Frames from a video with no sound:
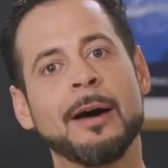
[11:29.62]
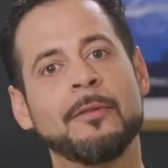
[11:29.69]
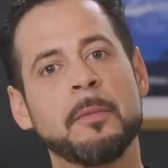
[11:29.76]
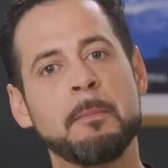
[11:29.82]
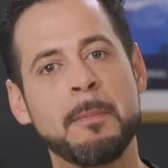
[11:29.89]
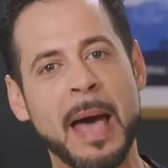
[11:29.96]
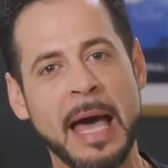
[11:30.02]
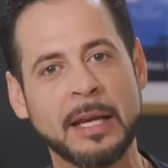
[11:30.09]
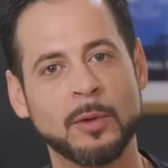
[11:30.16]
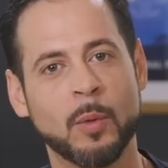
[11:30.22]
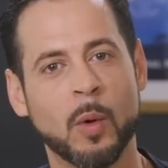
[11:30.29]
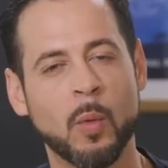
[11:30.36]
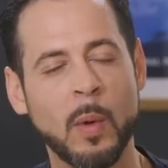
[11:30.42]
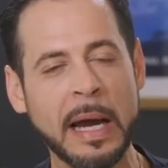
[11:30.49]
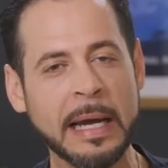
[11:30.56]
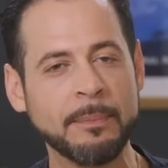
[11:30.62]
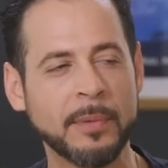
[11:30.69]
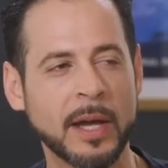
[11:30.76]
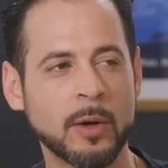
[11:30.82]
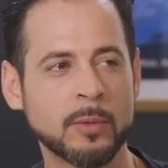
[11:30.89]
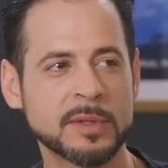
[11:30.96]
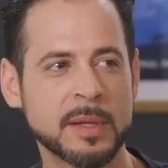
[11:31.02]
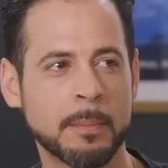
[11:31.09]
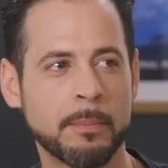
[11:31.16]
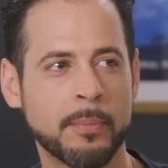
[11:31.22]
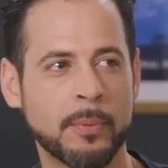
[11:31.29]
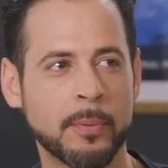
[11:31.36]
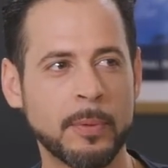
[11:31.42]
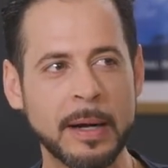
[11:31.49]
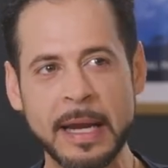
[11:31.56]
of a manual way? I know it's a
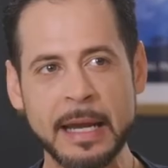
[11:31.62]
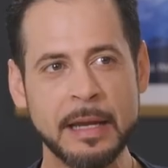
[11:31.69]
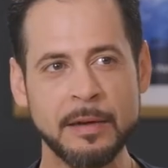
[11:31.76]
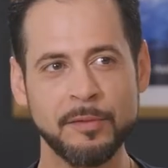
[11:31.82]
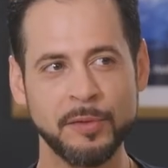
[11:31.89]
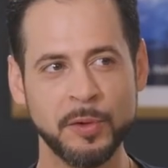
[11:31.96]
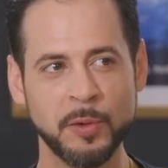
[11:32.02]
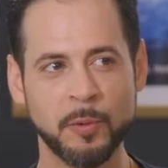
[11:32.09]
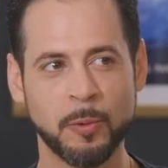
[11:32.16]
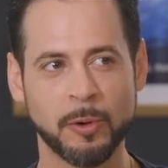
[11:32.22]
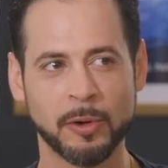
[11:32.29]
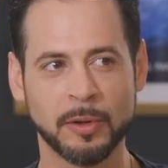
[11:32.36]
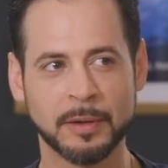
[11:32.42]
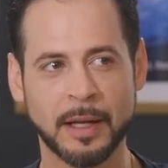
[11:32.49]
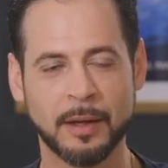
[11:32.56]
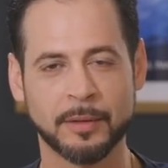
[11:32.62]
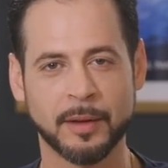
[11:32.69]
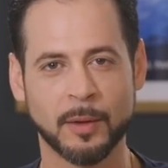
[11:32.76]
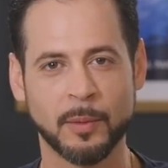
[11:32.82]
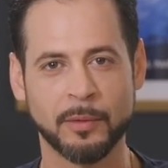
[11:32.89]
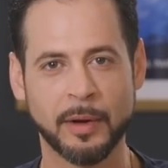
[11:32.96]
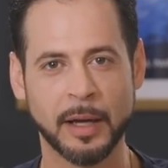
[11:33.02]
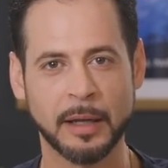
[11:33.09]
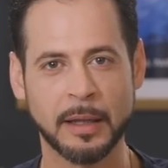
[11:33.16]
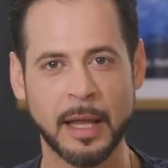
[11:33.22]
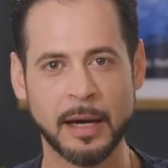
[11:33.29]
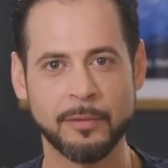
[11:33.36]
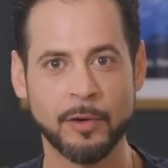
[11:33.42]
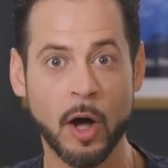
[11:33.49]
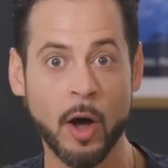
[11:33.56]
brave new world out there. We've got a
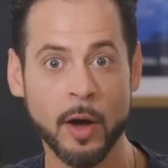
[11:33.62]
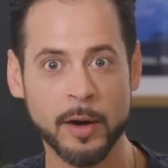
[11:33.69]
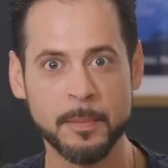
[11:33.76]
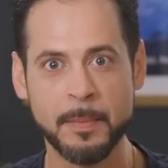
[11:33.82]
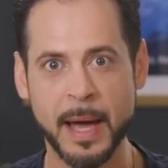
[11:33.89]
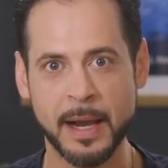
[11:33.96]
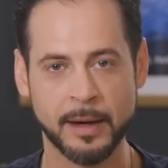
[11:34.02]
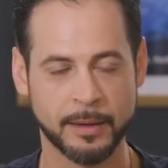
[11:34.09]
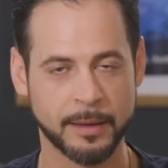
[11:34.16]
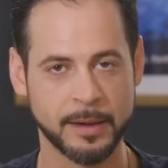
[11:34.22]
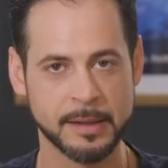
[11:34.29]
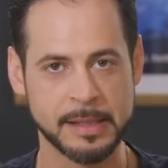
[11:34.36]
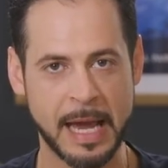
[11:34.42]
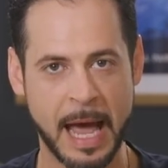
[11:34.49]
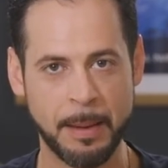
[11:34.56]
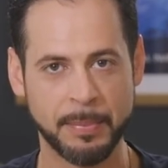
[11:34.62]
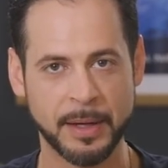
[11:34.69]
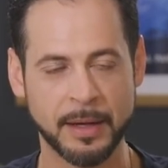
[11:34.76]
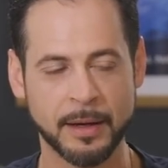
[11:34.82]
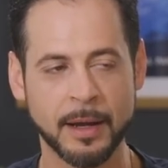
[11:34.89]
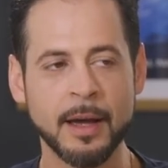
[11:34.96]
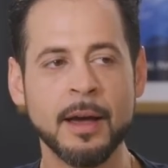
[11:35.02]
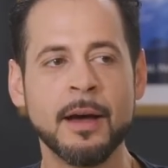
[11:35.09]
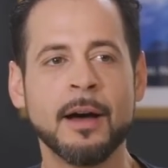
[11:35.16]
lot of automatic things happening.